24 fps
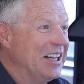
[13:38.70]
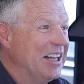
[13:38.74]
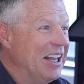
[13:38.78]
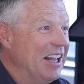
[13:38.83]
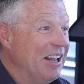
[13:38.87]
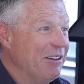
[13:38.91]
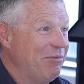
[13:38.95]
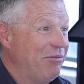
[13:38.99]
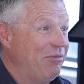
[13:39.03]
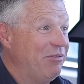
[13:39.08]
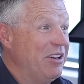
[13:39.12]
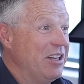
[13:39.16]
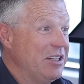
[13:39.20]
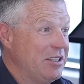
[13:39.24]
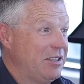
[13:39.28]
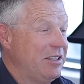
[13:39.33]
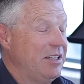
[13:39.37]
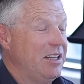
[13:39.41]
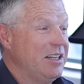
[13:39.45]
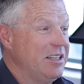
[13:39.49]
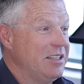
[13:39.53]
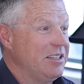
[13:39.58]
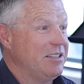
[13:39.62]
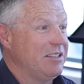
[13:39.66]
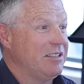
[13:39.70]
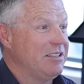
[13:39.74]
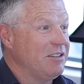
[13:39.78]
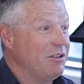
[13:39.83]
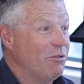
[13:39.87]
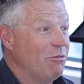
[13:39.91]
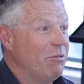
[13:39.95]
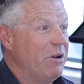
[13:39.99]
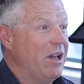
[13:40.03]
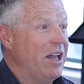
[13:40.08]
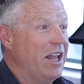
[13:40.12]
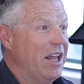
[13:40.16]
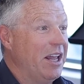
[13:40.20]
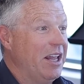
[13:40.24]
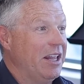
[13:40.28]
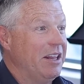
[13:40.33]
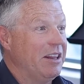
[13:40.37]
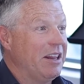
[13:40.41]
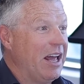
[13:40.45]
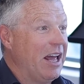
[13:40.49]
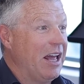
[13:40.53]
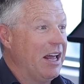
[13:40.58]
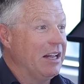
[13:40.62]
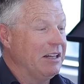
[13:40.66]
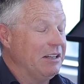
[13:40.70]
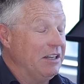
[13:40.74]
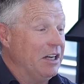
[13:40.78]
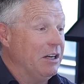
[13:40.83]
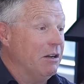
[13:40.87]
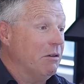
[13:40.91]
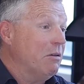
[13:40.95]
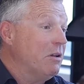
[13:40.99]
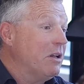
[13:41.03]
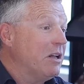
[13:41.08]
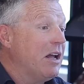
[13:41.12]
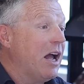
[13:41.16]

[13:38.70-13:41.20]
If this is the way that, you know,